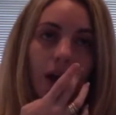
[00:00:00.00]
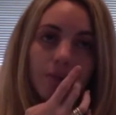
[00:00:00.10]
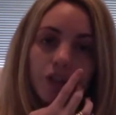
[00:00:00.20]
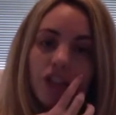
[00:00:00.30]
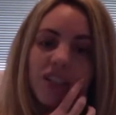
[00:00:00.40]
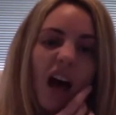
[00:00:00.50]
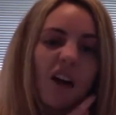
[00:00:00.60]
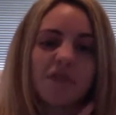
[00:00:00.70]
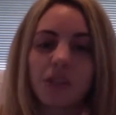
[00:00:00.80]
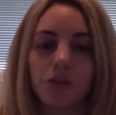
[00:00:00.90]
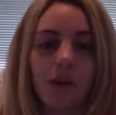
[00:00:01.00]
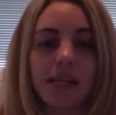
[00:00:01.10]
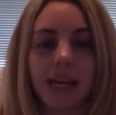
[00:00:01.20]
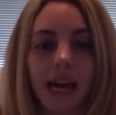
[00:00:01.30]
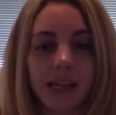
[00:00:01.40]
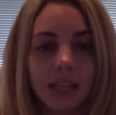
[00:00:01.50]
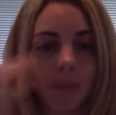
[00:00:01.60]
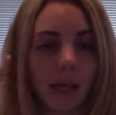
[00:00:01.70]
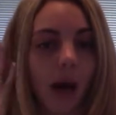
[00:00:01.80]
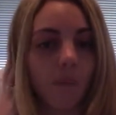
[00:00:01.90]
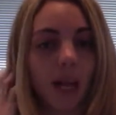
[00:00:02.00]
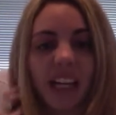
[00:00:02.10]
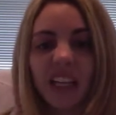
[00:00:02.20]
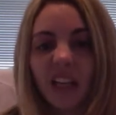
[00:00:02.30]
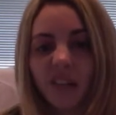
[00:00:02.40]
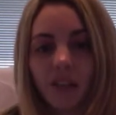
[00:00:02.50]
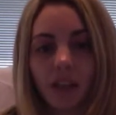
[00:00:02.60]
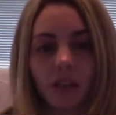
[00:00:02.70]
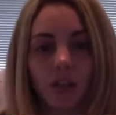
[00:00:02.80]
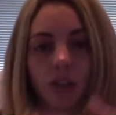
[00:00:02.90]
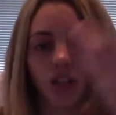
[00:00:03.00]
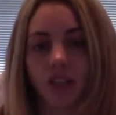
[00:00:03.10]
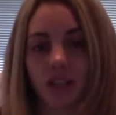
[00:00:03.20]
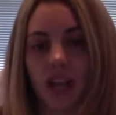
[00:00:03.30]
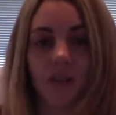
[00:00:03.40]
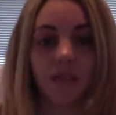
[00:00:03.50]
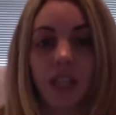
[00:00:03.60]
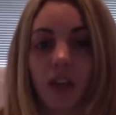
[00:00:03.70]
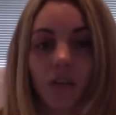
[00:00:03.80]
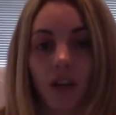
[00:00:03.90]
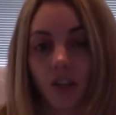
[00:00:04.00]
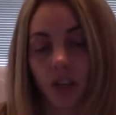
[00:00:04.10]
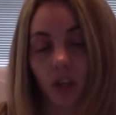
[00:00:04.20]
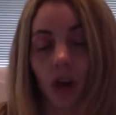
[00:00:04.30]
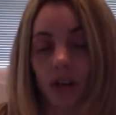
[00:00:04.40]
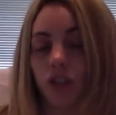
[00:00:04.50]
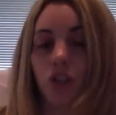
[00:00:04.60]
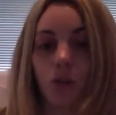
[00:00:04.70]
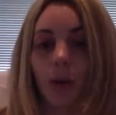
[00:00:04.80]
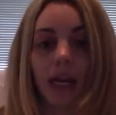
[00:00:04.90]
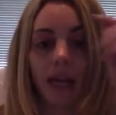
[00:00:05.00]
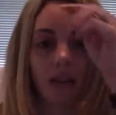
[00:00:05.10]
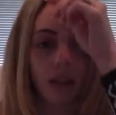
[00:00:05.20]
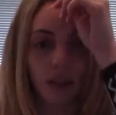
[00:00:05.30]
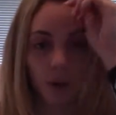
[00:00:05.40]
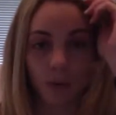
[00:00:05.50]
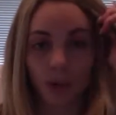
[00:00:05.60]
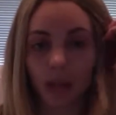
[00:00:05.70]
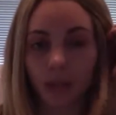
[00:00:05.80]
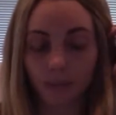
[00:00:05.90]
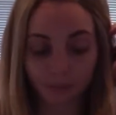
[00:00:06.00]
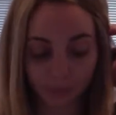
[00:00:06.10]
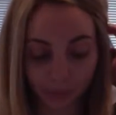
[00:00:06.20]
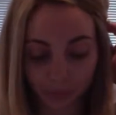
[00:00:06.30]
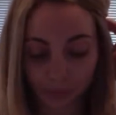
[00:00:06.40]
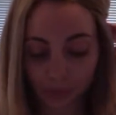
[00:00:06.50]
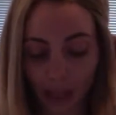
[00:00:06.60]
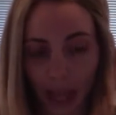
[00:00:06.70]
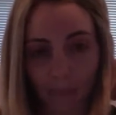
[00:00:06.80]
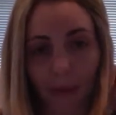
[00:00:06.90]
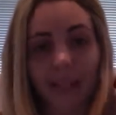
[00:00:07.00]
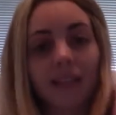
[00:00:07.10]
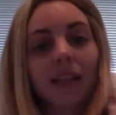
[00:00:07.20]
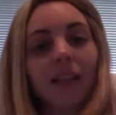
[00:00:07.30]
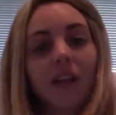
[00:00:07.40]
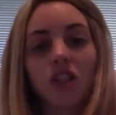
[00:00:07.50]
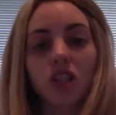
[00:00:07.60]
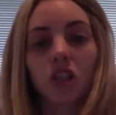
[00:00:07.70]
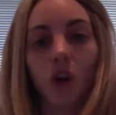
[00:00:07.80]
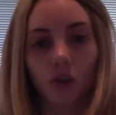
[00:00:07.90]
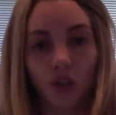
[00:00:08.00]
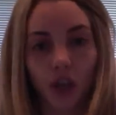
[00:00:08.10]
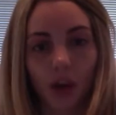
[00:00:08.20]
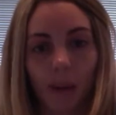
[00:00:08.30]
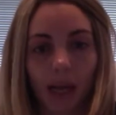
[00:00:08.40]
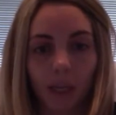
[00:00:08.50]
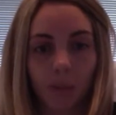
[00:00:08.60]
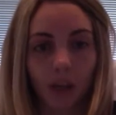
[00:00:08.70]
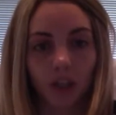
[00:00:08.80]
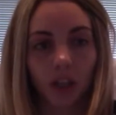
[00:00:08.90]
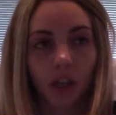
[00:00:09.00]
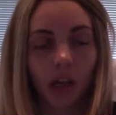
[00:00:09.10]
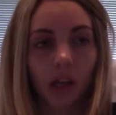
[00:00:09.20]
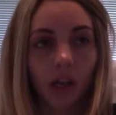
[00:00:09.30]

just after 3 days, they become like an earring. So they're just there for decoration. They're not actually doing anything therapeutic. And basically, they're just long-term acupuncture